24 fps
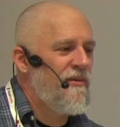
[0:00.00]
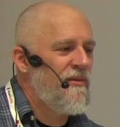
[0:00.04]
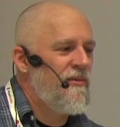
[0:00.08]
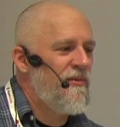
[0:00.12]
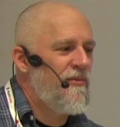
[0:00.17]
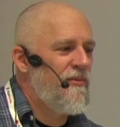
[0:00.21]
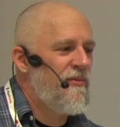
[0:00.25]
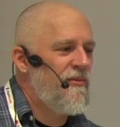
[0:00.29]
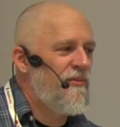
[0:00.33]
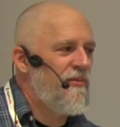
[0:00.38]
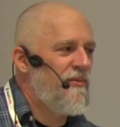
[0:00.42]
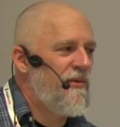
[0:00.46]

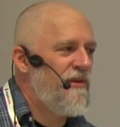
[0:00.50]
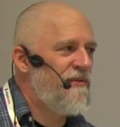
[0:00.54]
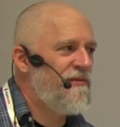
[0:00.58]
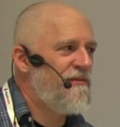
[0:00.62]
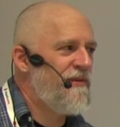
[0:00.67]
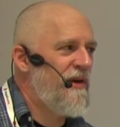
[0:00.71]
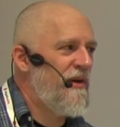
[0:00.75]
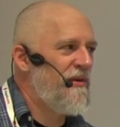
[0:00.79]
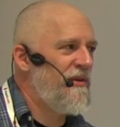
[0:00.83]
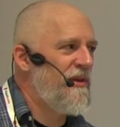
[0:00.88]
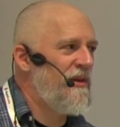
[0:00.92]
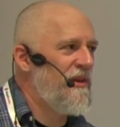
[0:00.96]
we
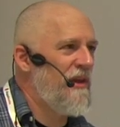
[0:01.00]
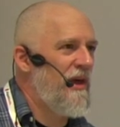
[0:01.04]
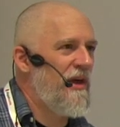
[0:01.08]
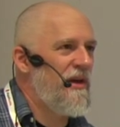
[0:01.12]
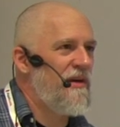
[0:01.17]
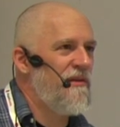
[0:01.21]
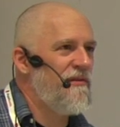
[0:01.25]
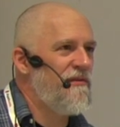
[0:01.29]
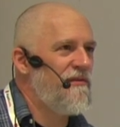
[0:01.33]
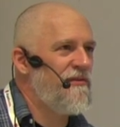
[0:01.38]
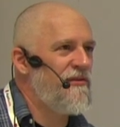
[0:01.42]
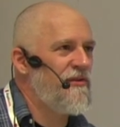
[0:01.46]
found a lot
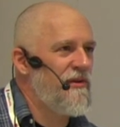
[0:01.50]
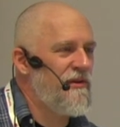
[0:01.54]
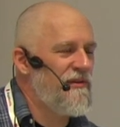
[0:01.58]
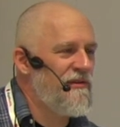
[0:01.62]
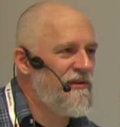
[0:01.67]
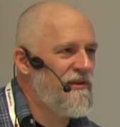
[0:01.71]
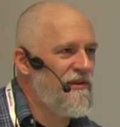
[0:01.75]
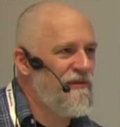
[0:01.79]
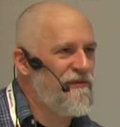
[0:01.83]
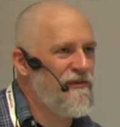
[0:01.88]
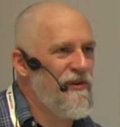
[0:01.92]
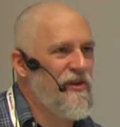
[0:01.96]
of sort
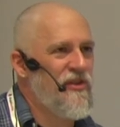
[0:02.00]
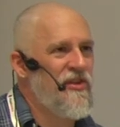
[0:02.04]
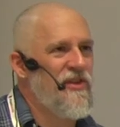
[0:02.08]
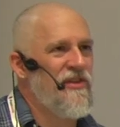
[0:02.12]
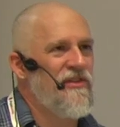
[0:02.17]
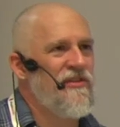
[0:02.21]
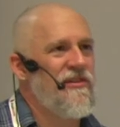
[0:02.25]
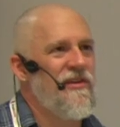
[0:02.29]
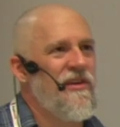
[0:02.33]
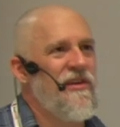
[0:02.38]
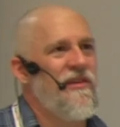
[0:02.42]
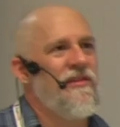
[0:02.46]
of
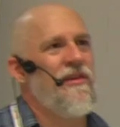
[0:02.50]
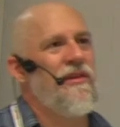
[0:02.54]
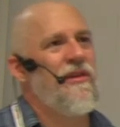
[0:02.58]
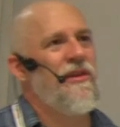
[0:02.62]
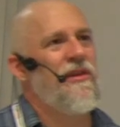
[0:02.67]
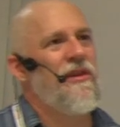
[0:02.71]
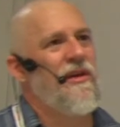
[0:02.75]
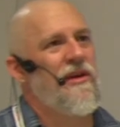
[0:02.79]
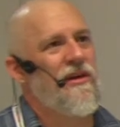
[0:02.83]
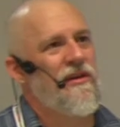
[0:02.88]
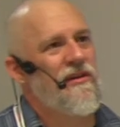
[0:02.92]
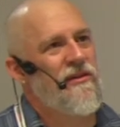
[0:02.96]
deficiencies in
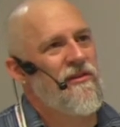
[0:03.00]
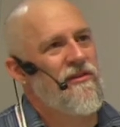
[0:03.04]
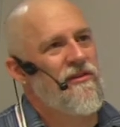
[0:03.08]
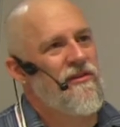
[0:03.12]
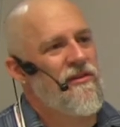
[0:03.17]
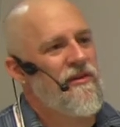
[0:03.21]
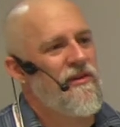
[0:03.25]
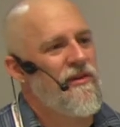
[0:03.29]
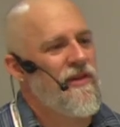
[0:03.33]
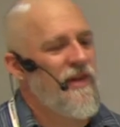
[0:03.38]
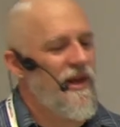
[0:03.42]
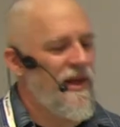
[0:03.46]
things.
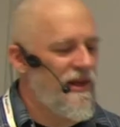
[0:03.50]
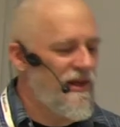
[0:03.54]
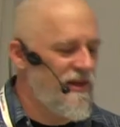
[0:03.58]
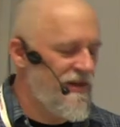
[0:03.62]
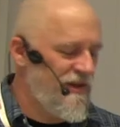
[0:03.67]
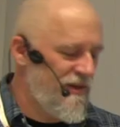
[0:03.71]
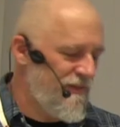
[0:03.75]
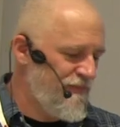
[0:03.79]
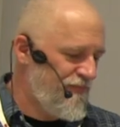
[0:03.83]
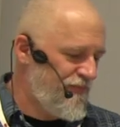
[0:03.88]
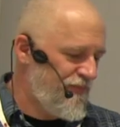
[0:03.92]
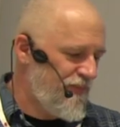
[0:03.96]
Like,
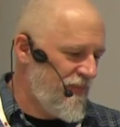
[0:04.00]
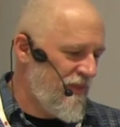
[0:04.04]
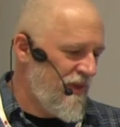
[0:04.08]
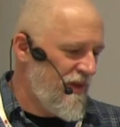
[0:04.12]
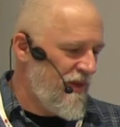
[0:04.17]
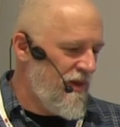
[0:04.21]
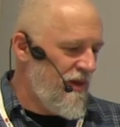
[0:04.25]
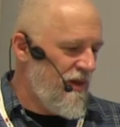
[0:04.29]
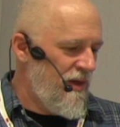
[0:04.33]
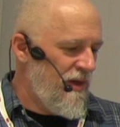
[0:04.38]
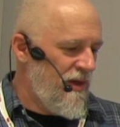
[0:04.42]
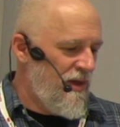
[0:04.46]

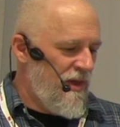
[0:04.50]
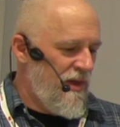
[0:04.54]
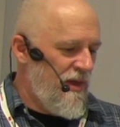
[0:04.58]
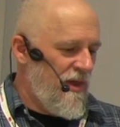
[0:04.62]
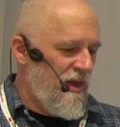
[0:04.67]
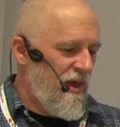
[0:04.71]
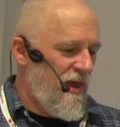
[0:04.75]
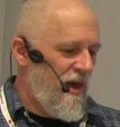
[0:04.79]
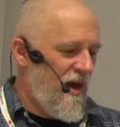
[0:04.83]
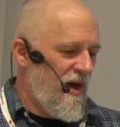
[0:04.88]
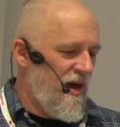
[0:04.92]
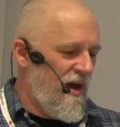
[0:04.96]

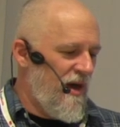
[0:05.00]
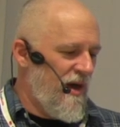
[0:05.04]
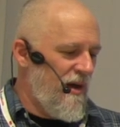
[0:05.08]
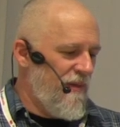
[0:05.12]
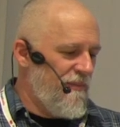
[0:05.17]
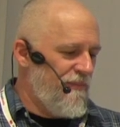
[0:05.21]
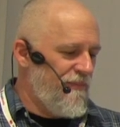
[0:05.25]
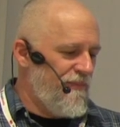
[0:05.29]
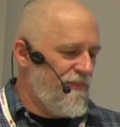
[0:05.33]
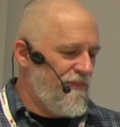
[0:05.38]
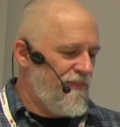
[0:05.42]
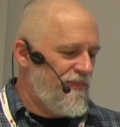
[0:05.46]

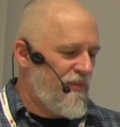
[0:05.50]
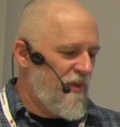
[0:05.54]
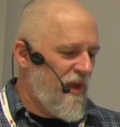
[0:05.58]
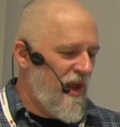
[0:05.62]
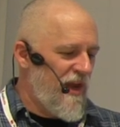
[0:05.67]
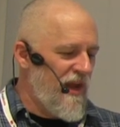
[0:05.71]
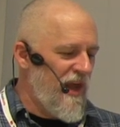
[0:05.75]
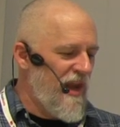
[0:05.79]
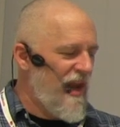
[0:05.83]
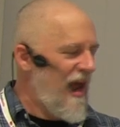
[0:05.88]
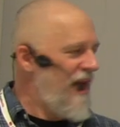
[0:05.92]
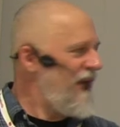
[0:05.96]
um,
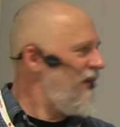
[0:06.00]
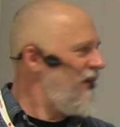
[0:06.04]
again,